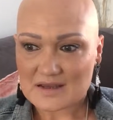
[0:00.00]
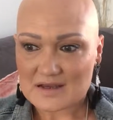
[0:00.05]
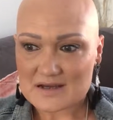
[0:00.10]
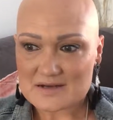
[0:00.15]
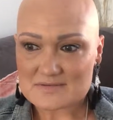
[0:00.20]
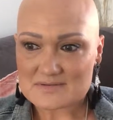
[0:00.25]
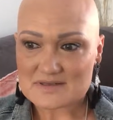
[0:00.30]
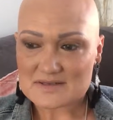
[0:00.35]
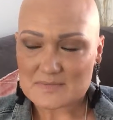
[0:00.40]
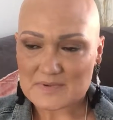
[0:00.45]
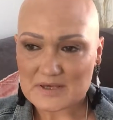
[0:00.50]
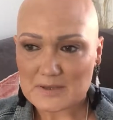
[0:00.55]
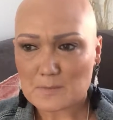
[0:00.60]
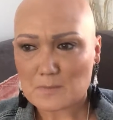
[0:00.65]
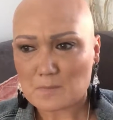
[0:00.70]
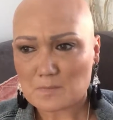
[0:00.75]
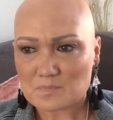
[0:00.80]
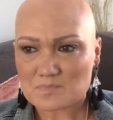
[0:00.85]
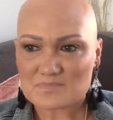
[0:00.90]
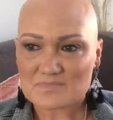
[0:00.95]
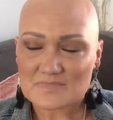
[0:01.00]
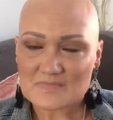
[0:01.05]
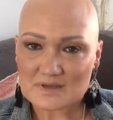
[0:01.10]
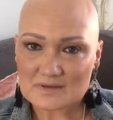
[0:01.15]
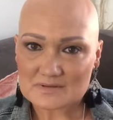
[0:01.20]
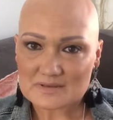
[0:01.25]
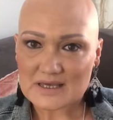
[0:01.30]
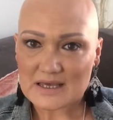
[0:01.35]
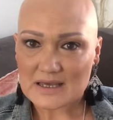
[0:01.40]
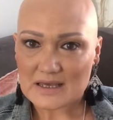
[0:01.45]
I was a bit,
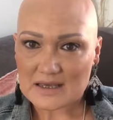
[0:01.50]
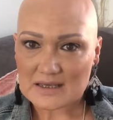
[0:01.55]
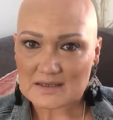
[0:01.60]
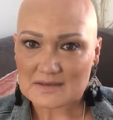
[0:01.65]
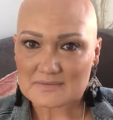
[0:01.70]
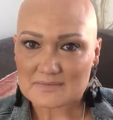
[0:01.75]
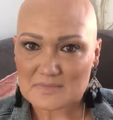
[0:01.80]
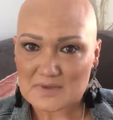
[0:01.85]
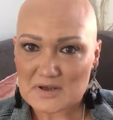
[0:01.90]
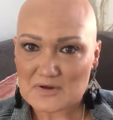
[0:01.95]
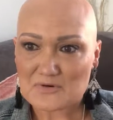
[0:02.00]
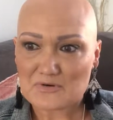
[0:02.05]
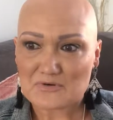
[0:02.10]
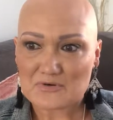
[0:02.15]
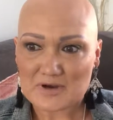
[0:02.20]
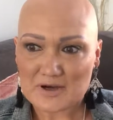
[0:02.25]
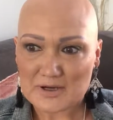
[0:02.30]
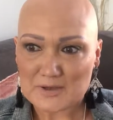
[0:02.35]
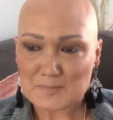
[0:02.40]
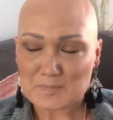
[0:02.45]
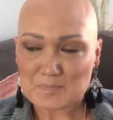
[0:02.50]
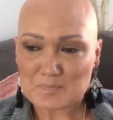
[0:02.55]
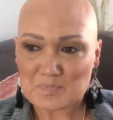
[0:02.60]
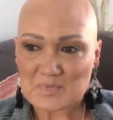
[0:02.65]
okay, they're all right.